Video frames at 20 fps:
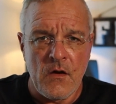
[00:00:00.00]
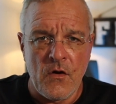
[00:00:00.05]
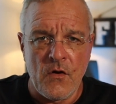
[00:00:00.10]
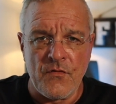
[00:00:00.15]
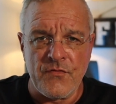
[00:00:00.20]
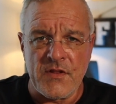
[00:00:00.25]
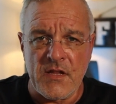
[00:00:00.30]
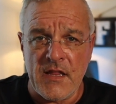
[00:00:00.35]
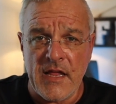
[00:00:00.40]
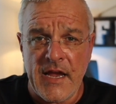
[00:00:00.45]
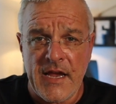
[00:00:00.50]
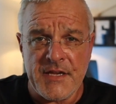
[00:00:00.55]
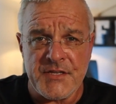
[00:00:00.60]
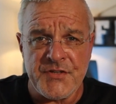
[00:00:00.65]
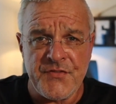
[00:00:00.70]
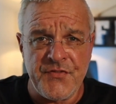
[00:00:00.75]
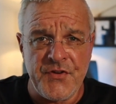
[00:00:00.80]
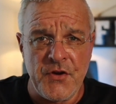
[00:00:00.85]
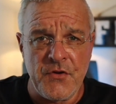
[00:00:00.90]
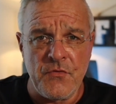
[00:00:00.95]
Over the
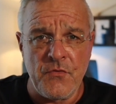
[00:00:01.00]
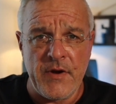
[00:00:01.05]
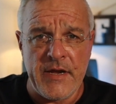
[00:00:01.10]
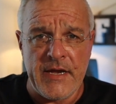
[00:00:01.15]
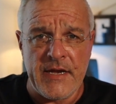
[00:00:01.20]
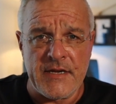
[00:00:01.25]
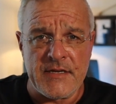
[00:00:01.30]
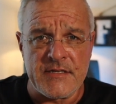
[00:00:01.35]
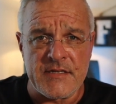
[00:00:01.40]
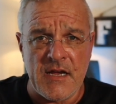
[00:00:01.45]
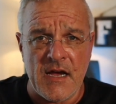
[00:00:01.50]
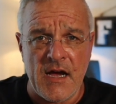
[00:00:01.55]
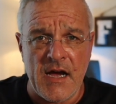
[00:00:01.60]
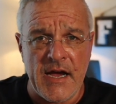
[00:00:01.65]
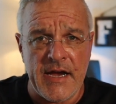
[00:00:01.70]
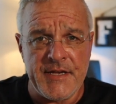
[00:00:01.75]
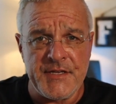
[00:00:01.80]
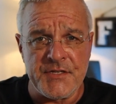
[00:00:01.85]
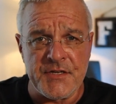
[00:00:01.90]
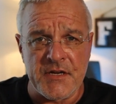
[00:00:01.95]
last few weeks,
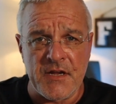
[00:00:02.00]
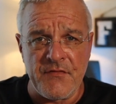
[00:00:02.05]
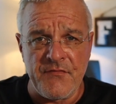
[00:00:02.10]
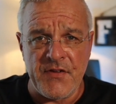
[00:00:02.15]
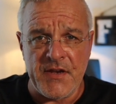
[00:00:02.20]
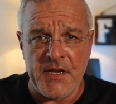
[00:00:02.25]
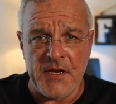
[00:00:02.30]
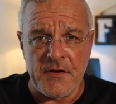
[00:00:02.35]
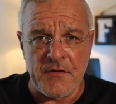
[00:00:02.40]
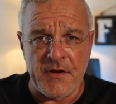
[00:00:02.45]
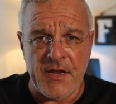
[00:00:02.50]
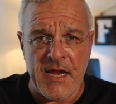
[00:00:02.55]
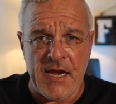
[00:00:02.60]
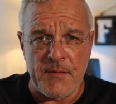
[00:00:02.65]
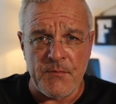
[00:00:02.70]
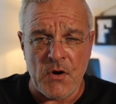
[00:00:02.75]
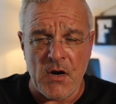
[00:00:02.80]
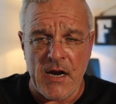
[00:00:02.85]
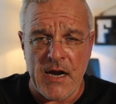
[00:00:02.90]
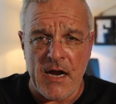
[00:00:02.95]
I took a video
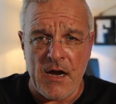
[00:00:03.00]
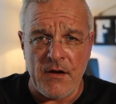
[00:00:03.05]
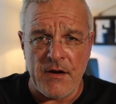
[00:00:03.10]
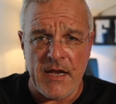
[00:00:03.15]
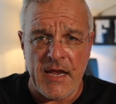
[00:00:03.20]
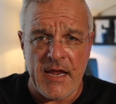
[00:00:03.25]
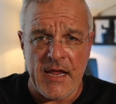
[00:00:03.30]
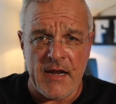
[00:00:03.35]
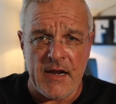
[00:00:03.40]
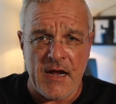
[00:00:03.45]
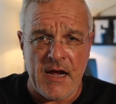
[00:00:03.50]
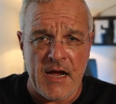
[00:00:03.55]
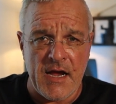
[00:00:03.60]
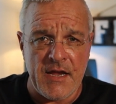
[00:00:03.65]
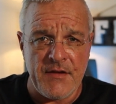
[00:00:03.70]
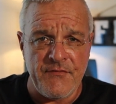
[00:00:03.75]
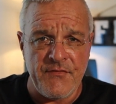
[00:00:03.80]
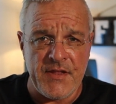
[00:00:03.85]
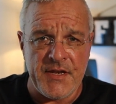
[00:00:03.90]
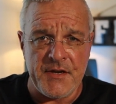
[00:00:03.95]
camera out and
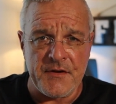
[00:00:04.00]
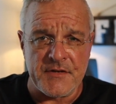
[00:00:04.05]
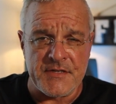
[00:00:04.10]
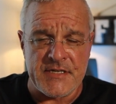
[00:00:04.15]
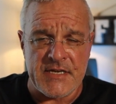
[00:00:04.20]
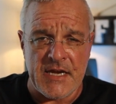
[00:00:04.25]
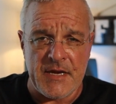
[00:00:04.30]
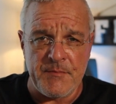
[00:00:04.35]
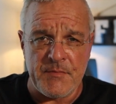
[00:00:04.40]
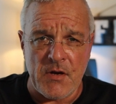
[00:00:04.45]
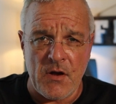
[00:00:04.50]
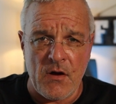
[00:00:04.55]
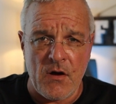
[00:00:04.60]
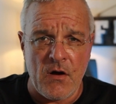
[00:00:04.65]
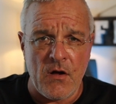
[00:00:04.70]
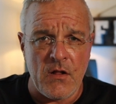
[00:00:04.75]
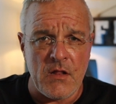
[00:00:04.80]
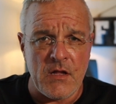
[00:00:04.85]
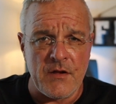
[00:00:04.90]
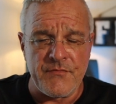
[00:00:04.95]
I videotaped
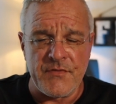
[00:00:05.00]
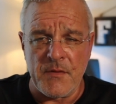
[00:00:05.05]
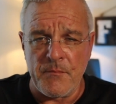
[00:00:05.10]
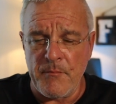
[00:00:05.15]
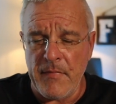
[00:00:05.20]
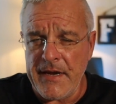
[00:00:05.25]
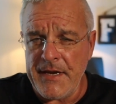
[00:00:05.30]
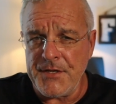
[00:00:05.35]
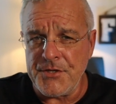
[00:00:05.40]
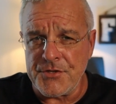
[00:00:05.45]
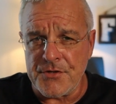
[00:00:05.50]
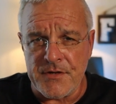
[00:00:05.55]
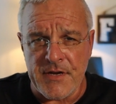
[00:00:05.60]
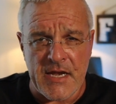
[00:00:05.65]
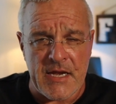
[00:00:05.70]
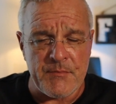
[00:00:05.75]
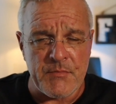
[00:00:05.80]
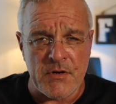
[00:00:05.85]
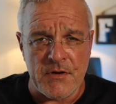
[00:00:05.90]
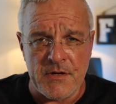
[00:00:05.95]
all of the major
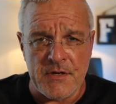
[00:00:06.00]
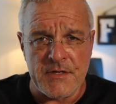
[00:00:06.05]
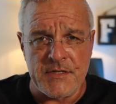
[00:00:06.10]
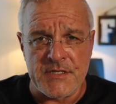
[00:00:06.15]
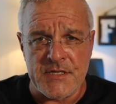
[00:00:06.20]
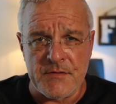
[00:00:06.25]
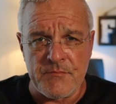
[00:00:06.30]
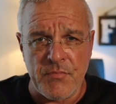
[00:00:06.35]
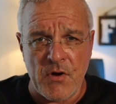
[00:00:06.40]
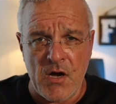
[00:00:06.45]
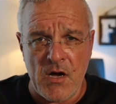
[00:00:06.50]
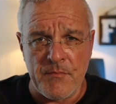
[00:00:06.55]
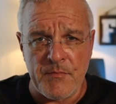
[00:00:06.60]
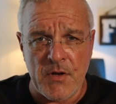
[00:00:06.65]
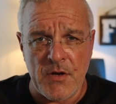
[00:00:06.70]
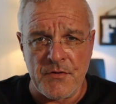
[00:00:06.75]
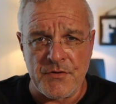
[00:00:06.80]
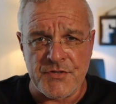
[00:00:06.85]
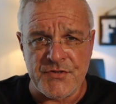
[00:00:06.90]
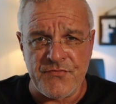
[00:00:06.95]
neighborhoods in Palm
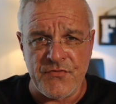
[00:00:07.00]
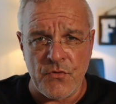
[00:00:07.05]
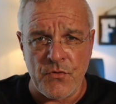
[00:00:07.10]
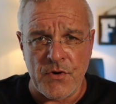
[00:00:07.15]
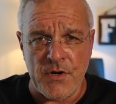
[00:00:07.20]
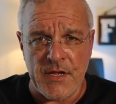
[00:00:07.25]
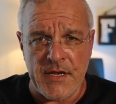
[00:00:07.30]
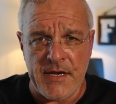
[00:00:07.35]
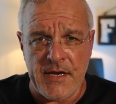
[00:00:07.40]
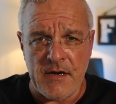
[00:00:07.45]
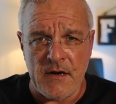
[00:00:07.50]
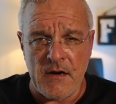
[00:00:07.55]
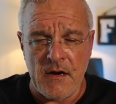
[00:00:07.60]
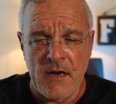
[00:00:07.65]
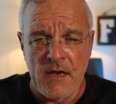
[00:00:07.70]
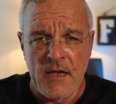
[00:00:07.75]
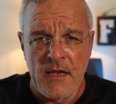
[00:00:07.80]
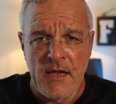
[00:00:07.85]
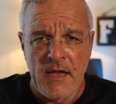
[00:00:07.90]
Coast, Florida here.